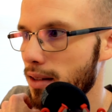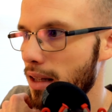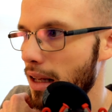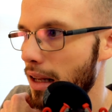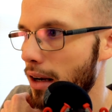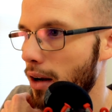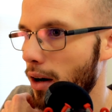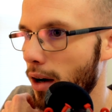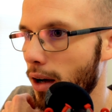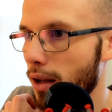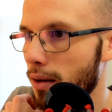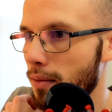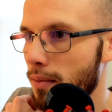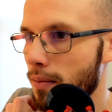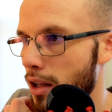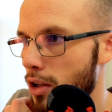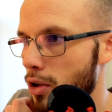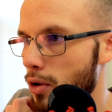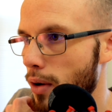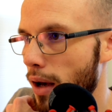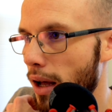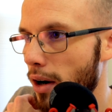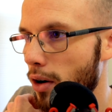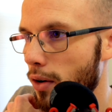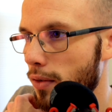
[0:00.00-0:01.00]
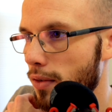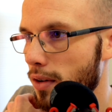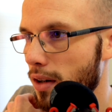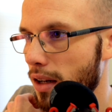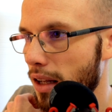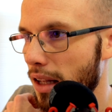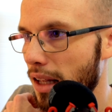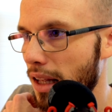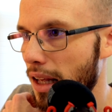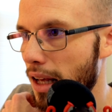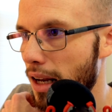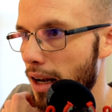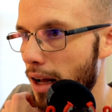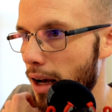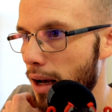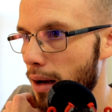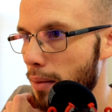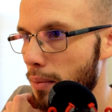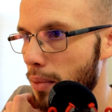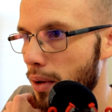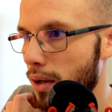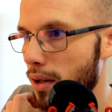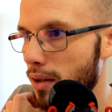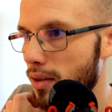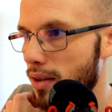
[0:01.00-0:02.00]
in on. You head over to
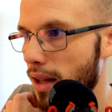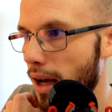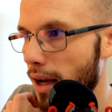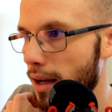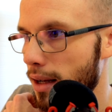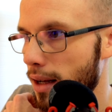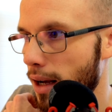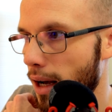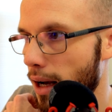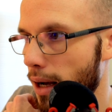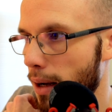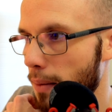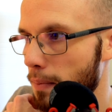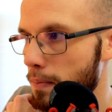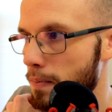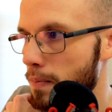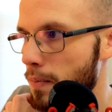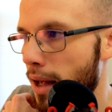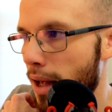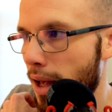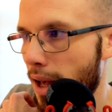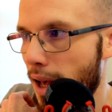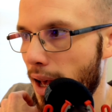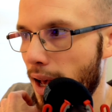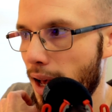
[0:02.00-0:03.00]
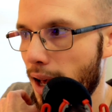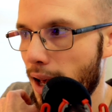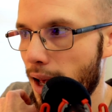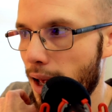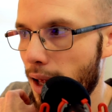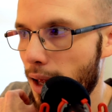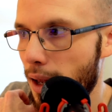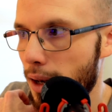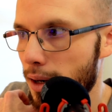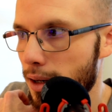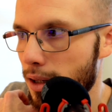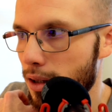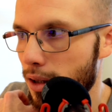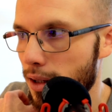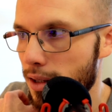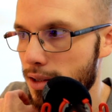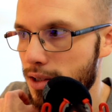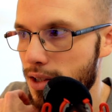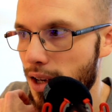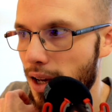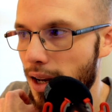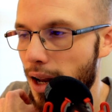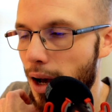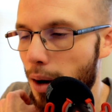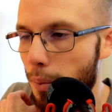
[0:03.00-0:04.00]
github.com and click
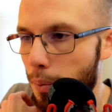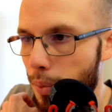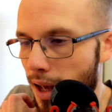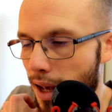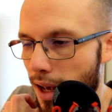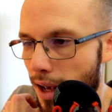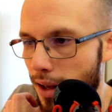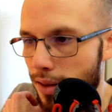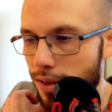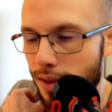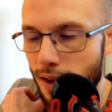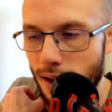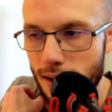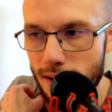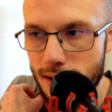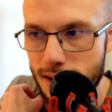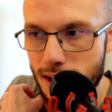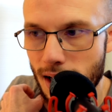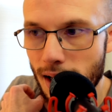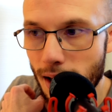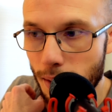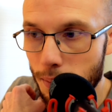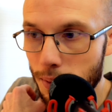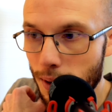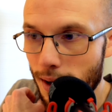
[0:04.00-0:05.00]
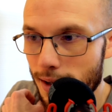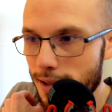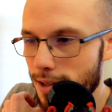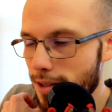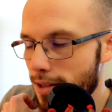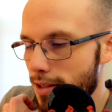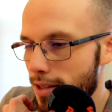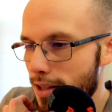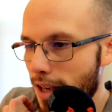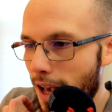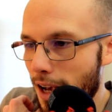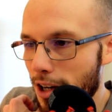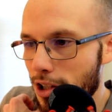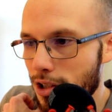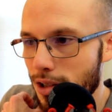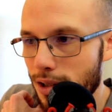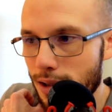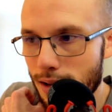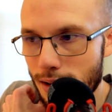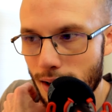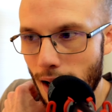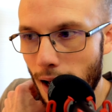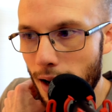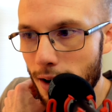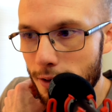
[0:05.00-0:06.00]
sign up. And the sign up process is actually
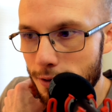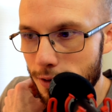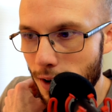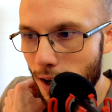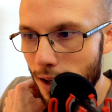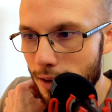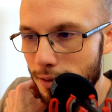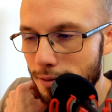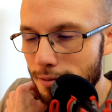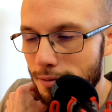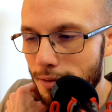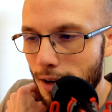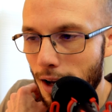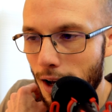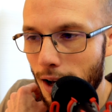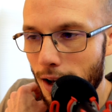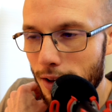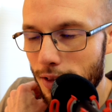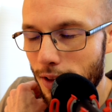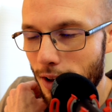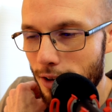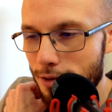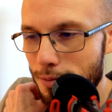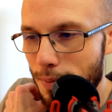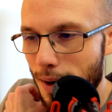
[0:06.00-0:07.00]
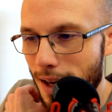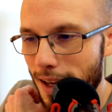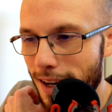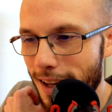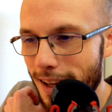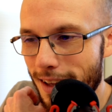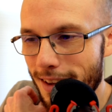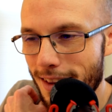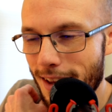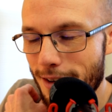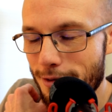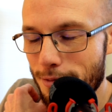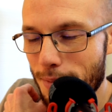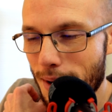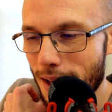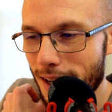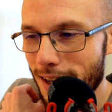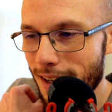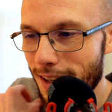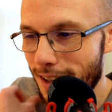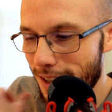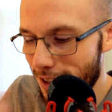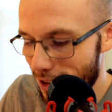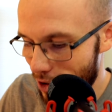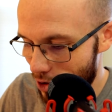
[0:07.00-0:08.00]
kind of fun. They've made
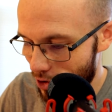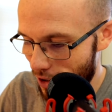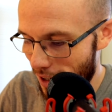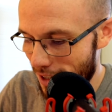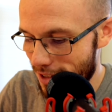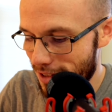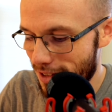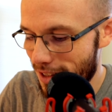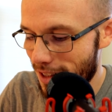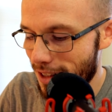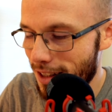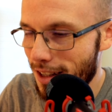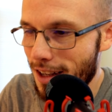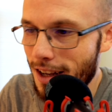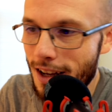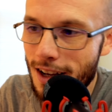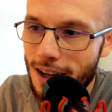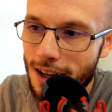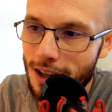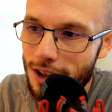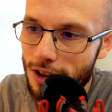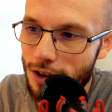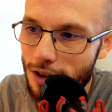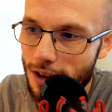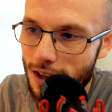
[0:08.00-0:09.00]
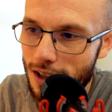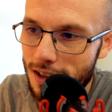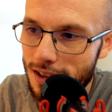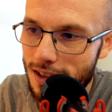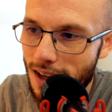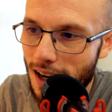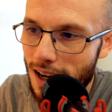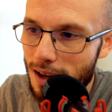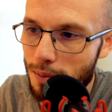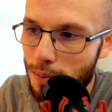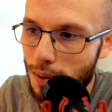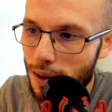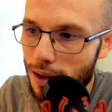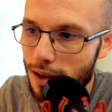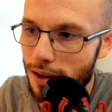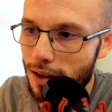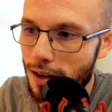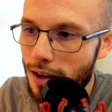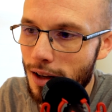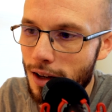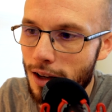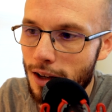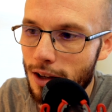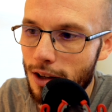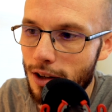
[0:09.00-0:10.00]
it interesting. You can type in
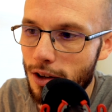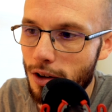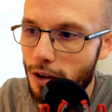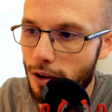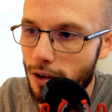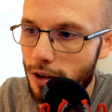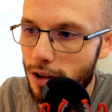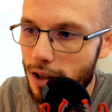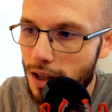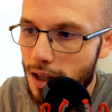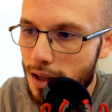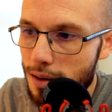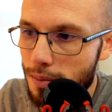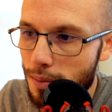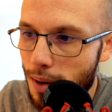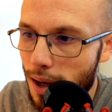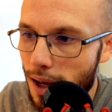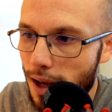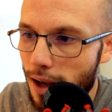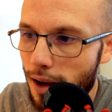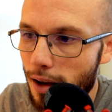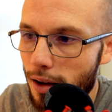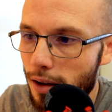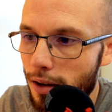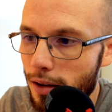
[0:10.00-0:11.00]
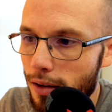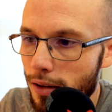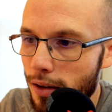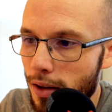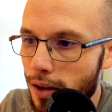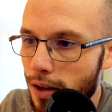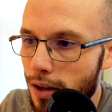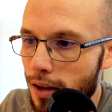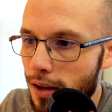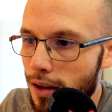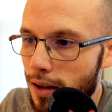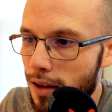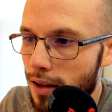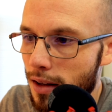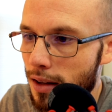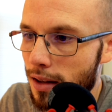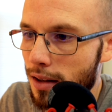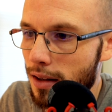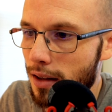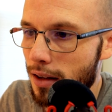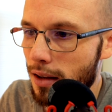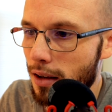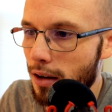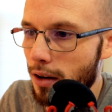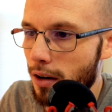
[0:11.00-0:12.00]
your email
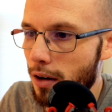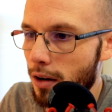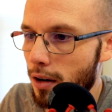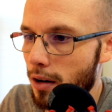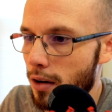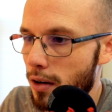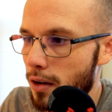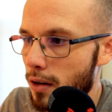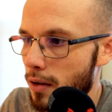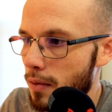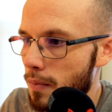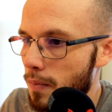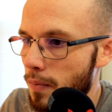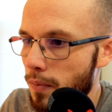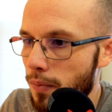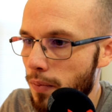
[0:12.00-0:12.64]
here,